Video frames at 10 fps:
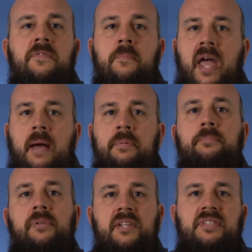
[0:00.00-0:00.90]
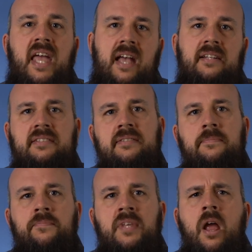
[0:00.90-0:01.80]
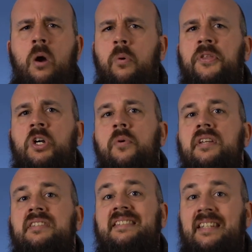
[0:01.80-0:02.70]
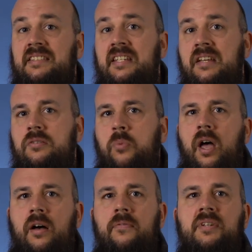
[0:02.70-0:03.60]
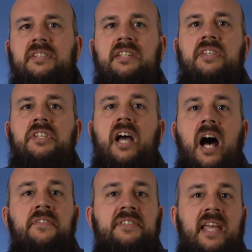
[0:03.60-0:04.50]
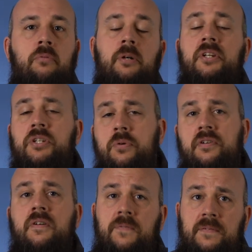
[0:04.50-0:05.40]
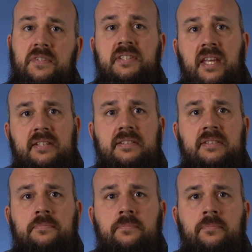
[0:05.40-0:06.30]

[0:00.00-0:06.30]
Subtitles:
of the map plus x. With the coordinates 16, 12, we see that the offset will be 256.